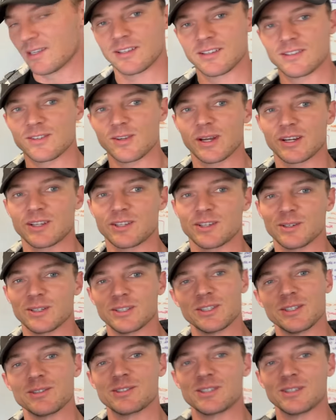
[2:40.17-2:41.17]
so I could do a
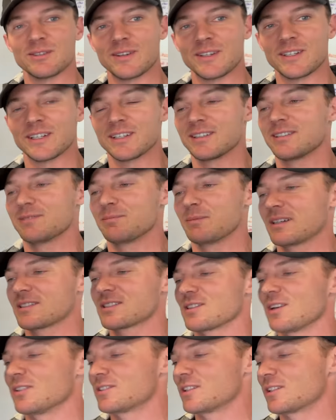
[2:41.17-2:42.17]
YouTube video. My
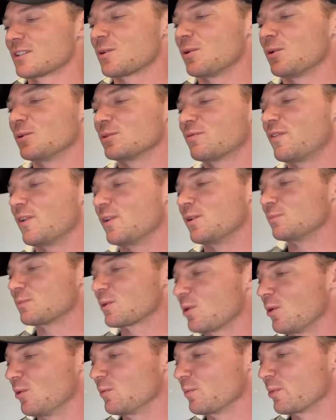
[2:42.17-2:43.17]
salted cold foam
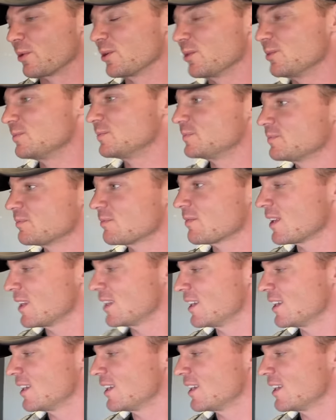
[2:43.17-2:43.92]
cold brew. It's